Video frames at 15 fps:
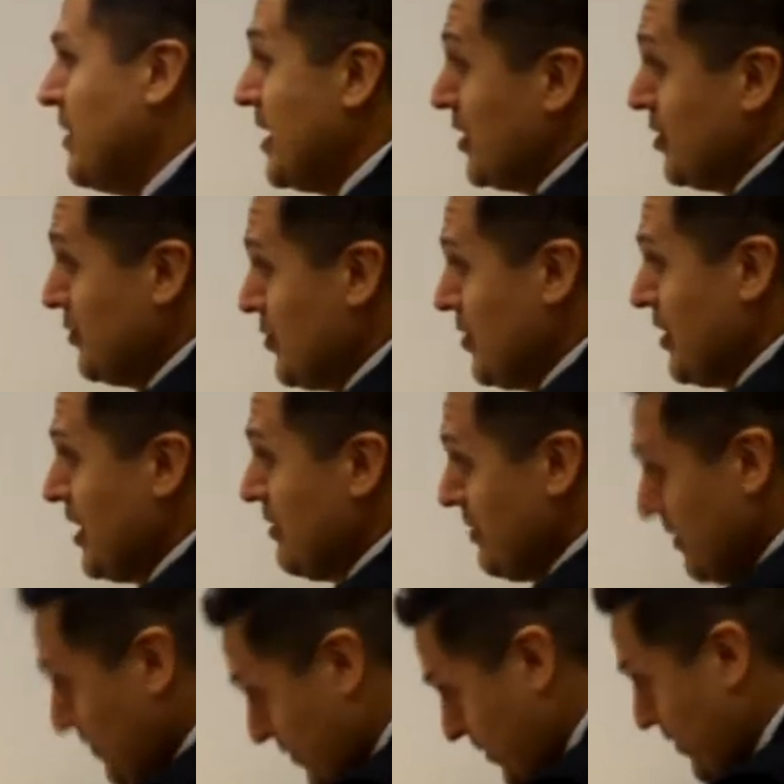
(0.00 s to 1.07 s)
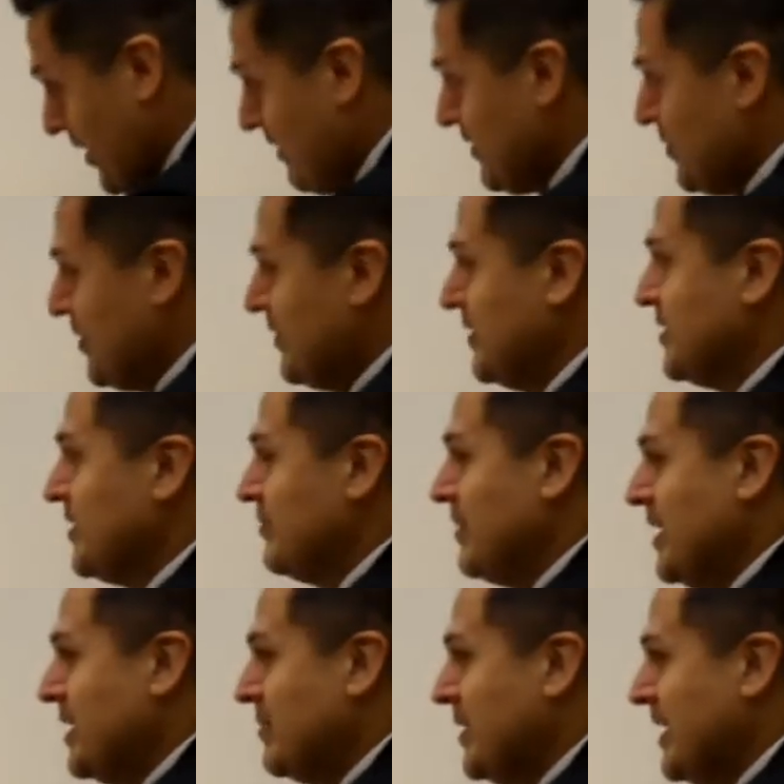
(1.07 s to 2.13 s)
medical program, if you have the privilege to
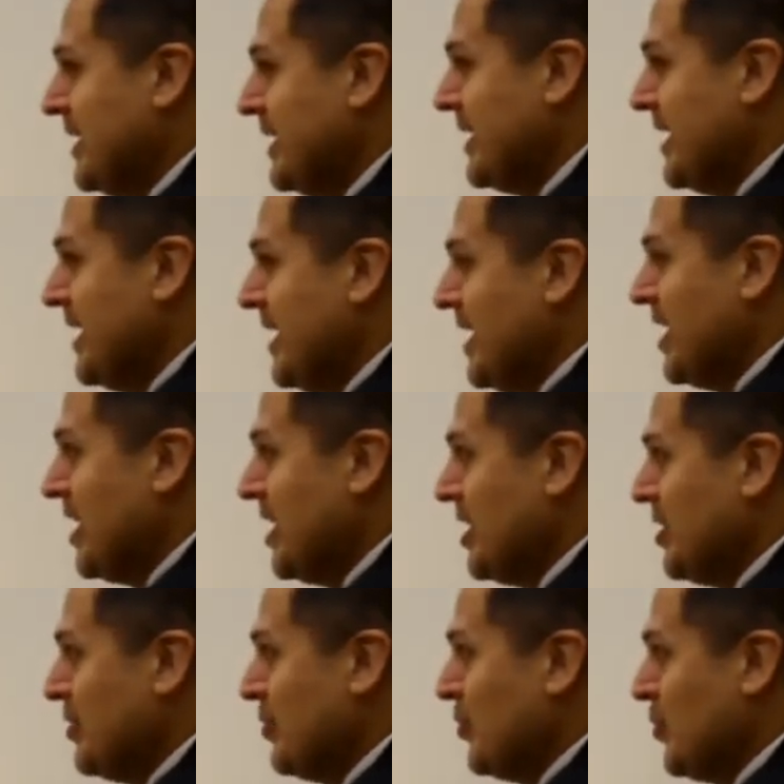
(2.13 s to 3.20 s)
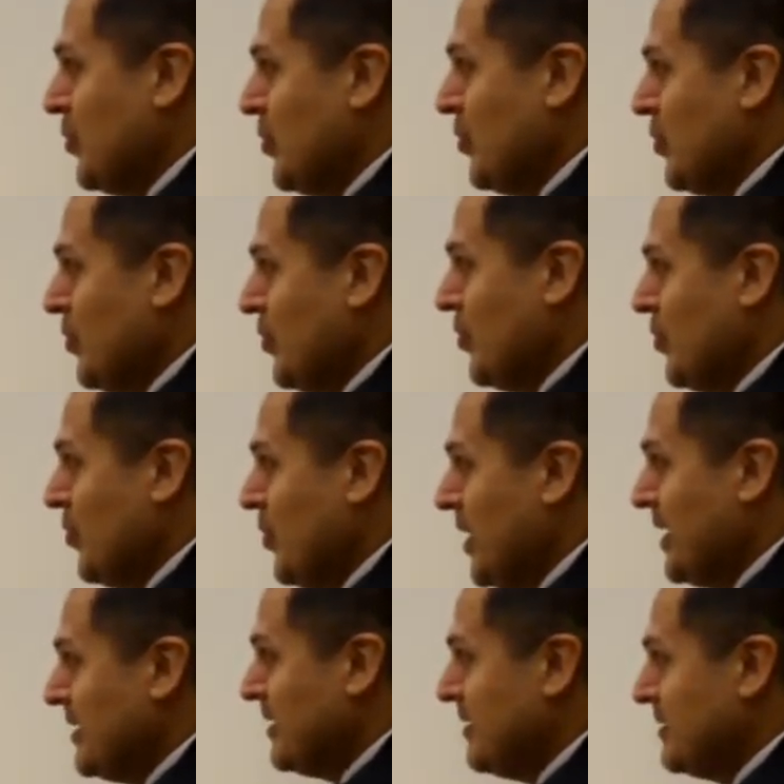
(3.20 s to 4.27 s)
be admitted,
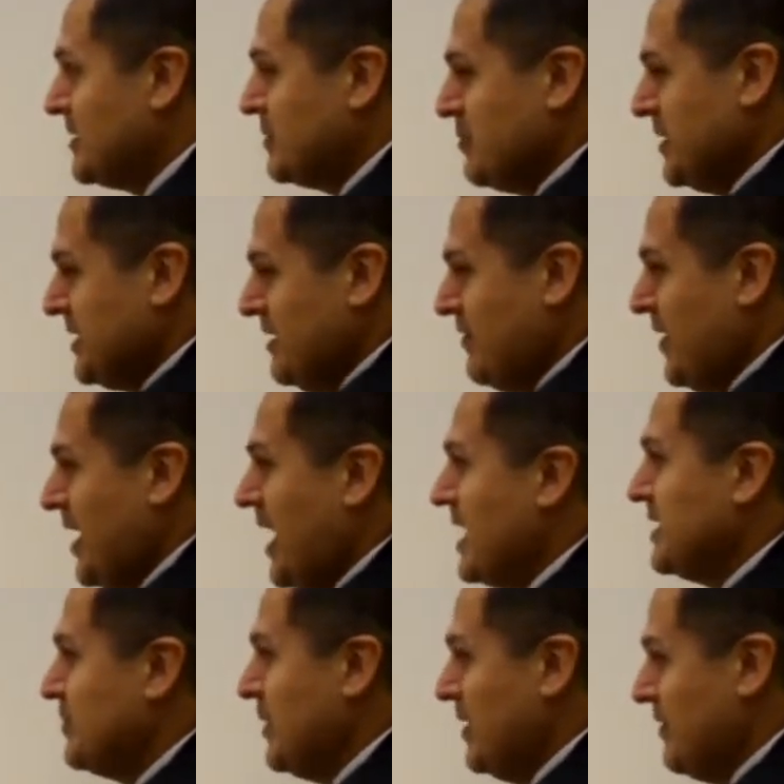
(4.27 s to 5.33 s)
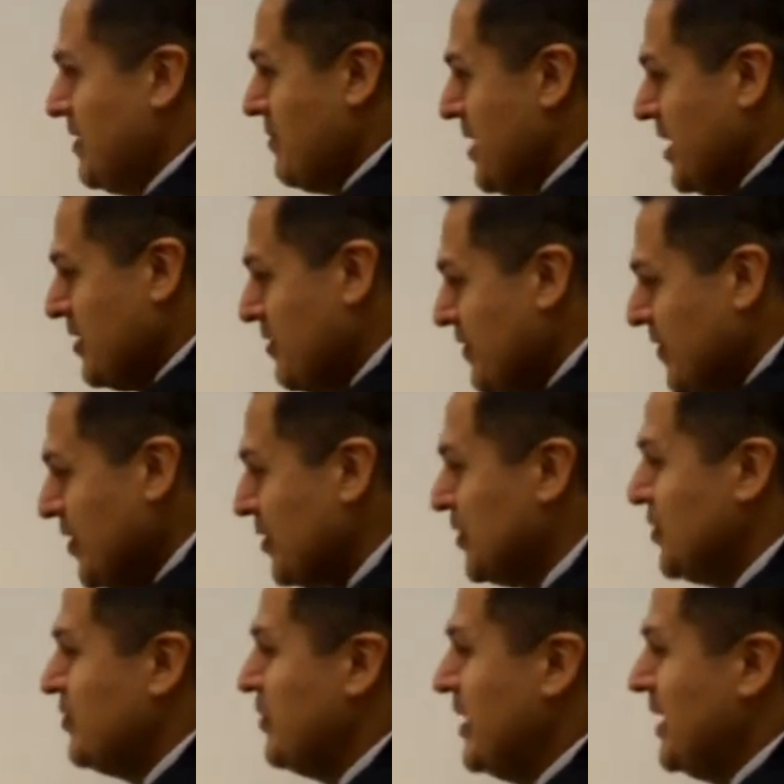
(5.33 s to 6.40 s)
what specific aspect of the medical
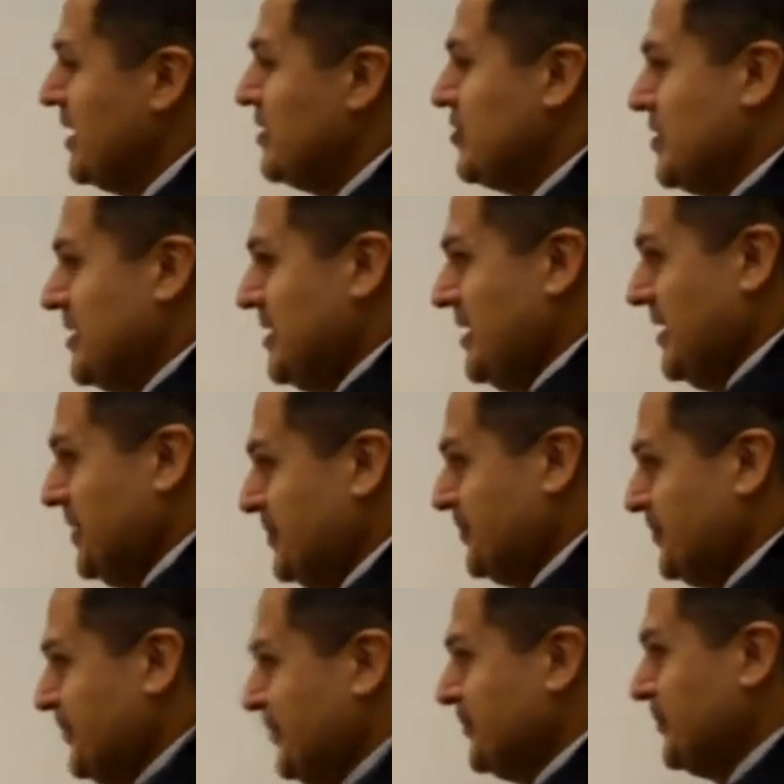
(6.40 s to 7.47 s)
field you'd be interested in?